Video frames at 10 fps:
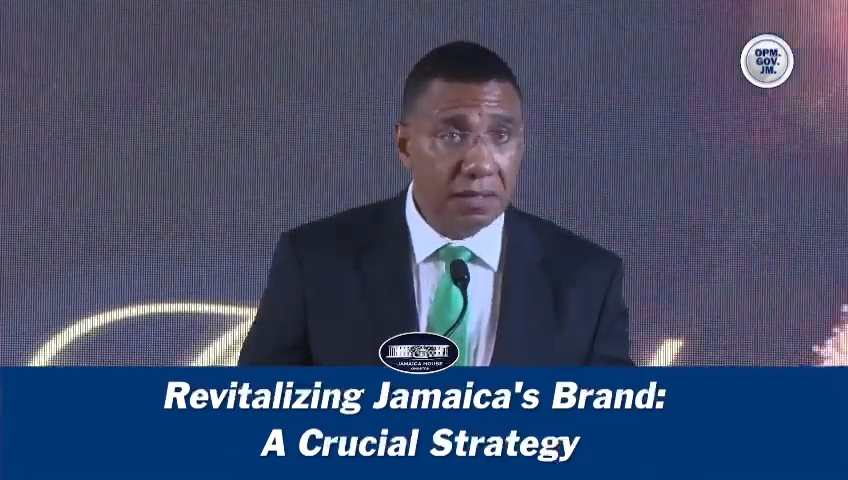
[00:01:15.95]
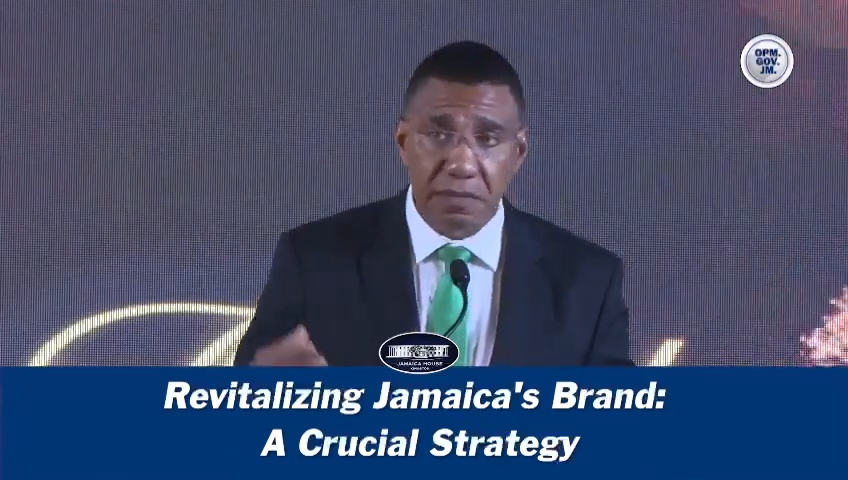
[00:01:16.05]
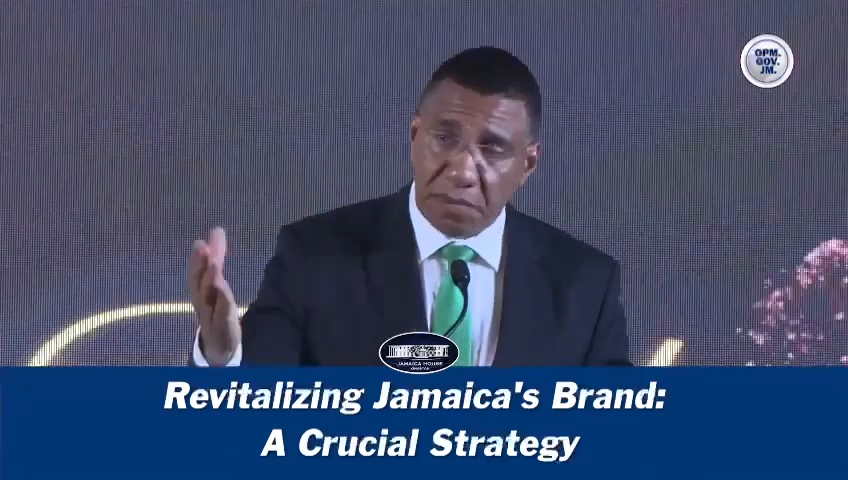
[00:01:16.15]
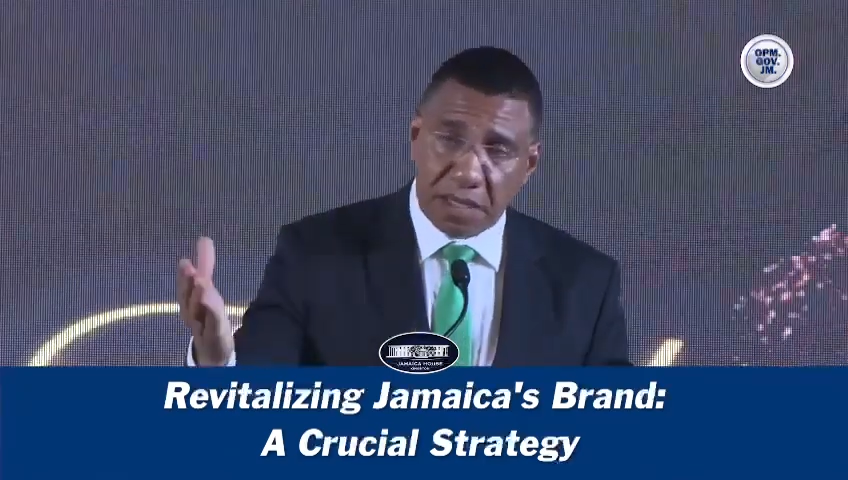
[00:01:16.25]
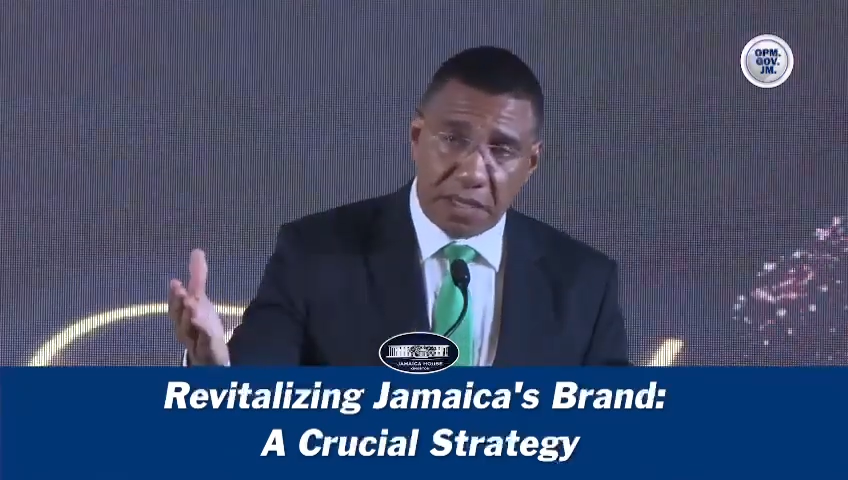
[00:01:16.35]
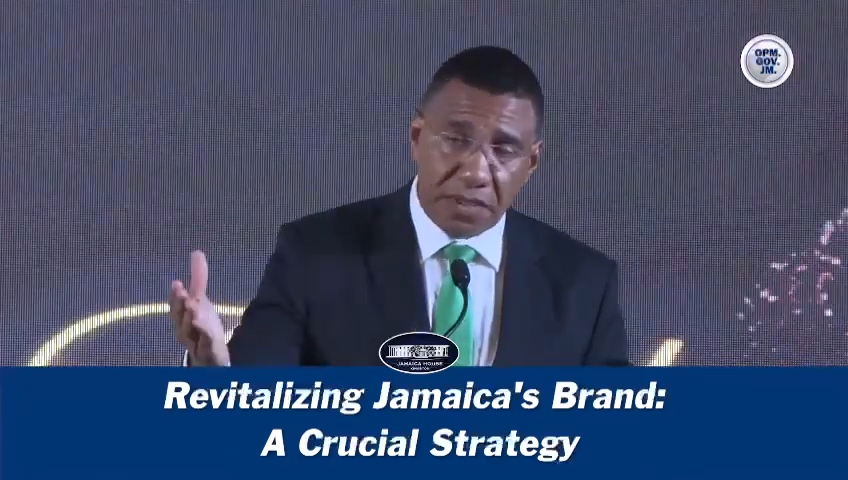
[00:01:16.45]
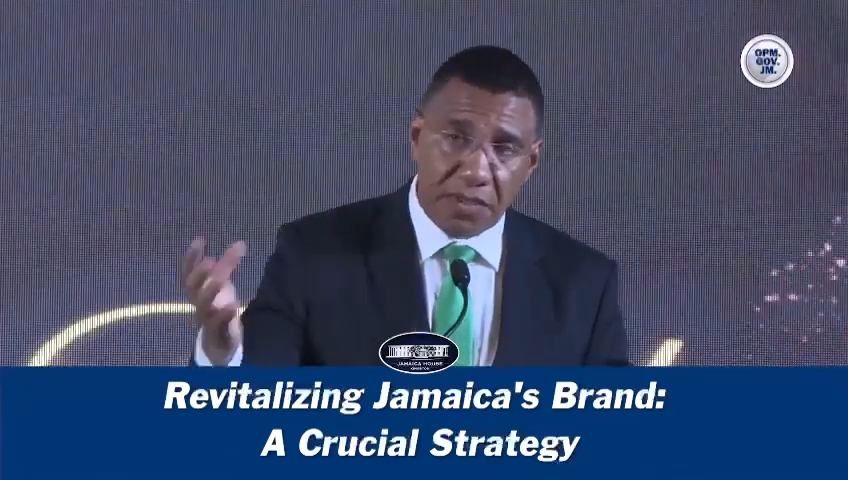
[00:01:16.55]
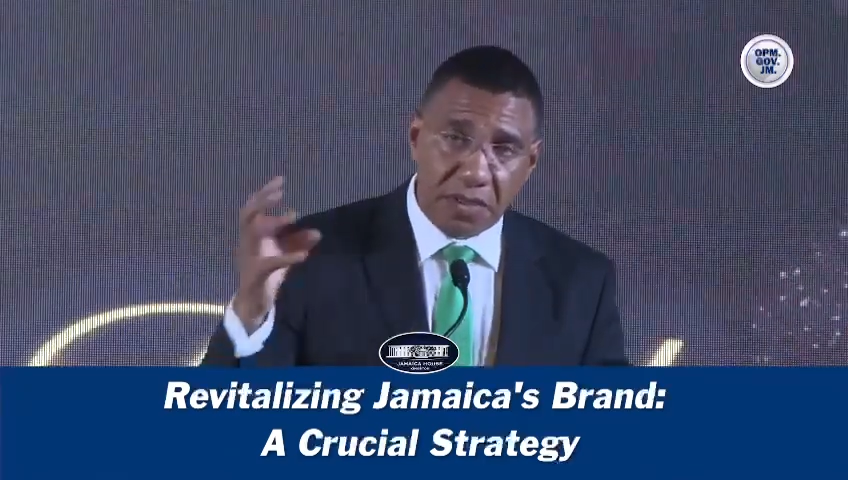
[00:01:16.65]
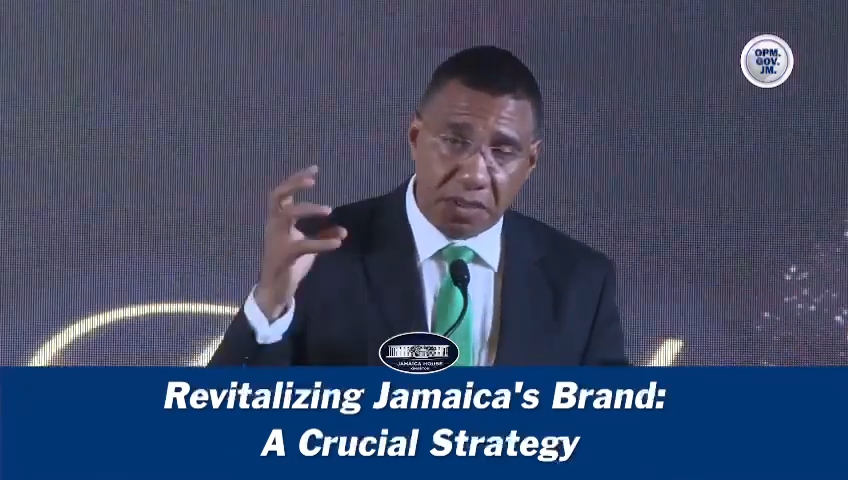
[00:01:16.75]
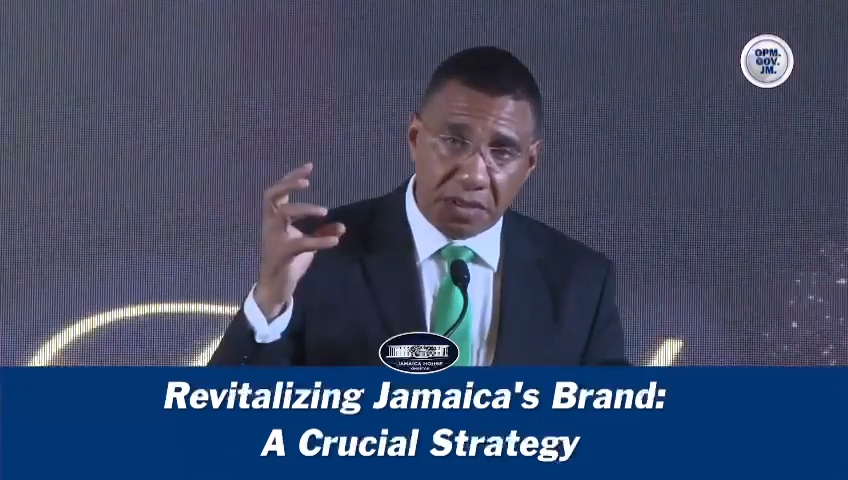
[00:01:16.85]

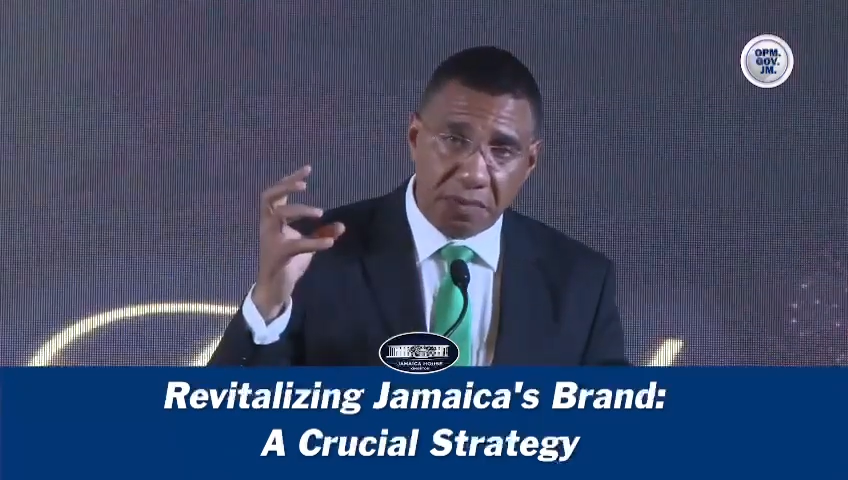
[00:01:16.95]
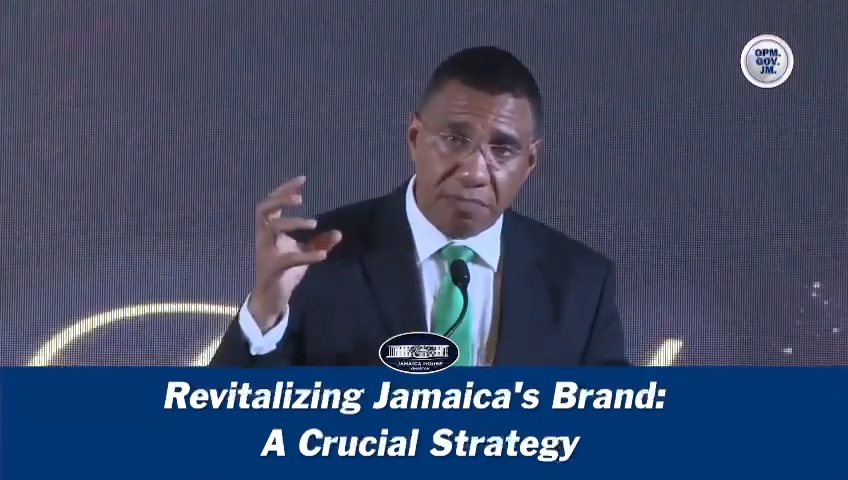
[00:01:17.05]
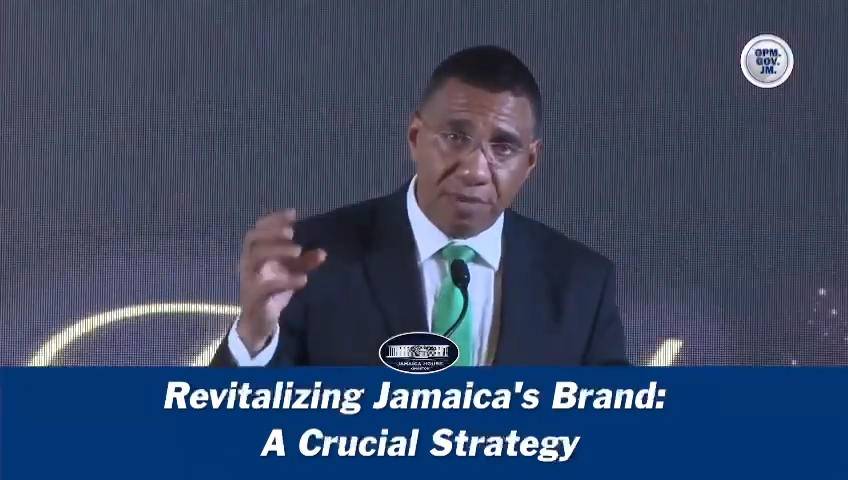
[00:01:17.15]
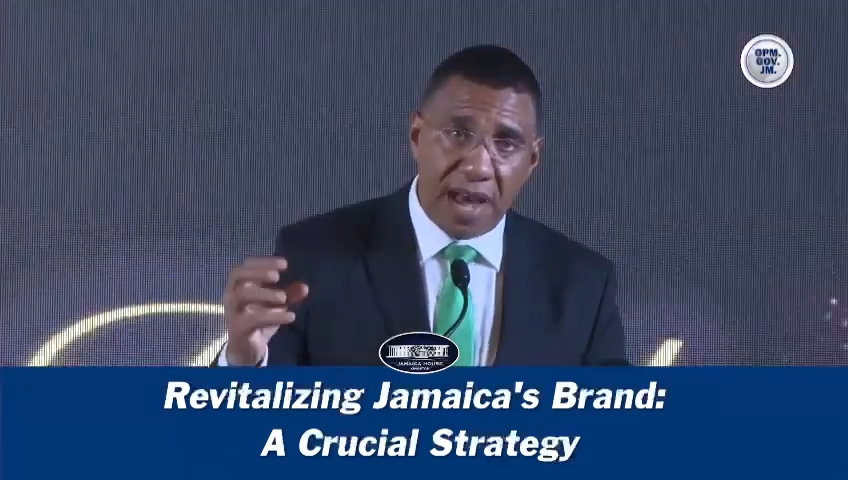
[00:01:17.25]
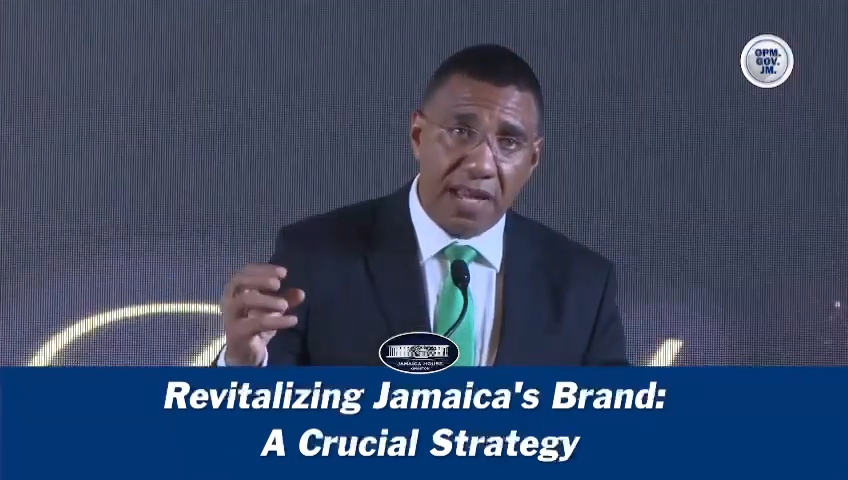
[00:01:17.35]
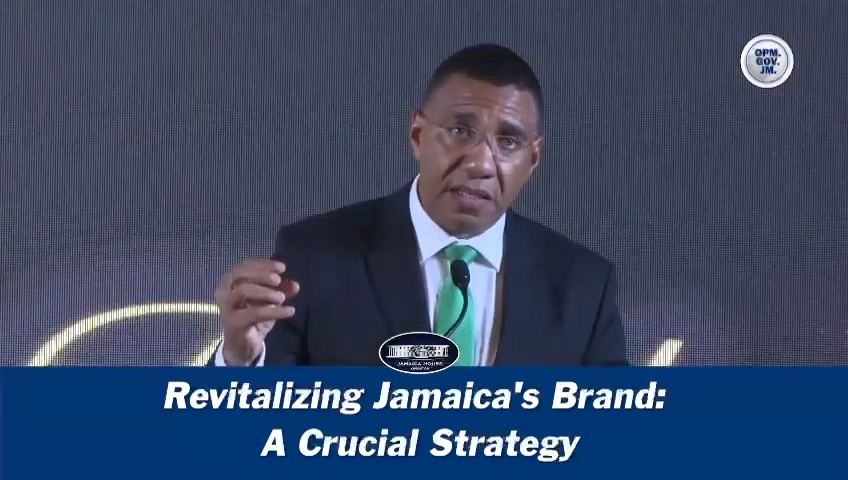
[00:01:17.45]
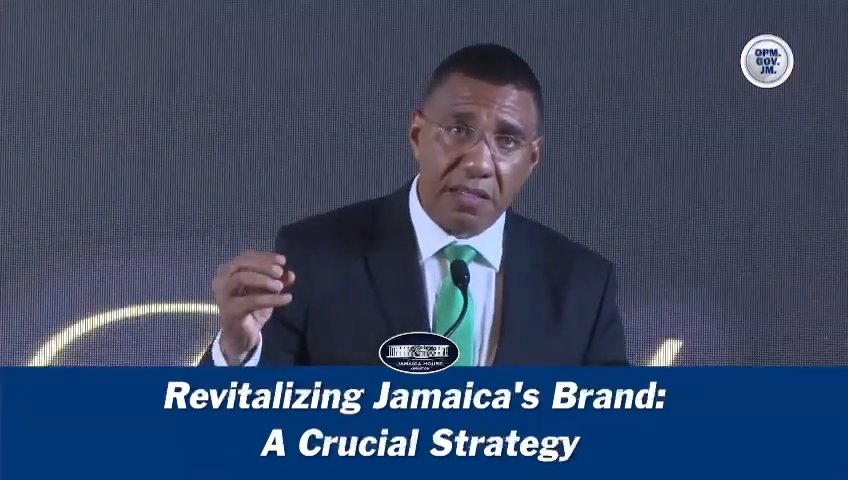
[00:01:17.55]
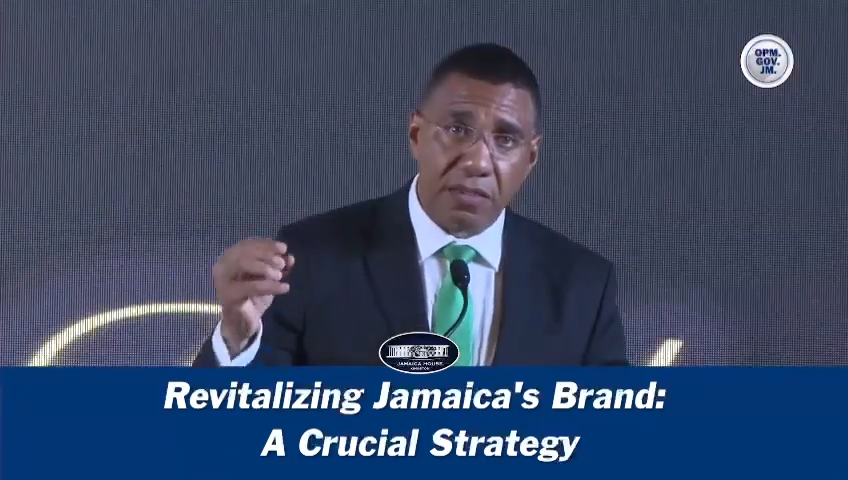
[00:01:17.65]
because the brand